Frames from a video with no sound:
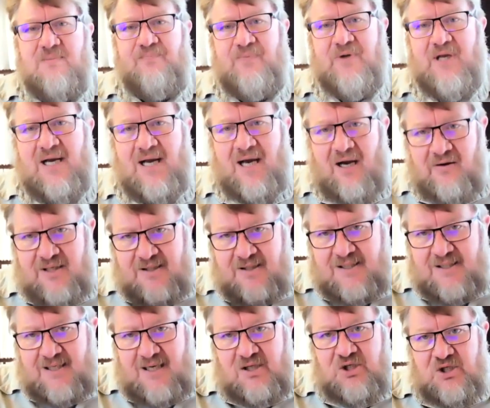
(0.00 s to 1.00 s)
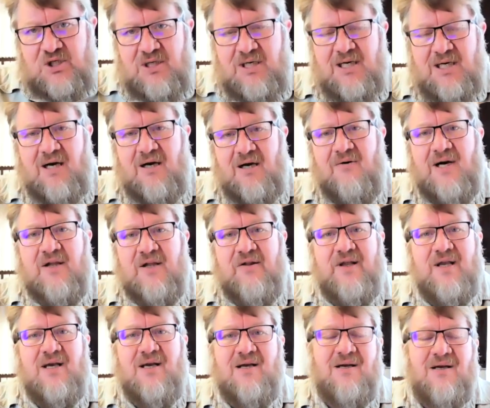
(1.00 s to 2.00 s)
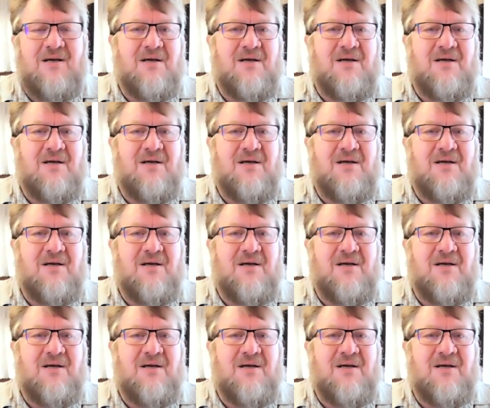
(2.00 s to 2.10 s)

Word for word: In our discussion now, I think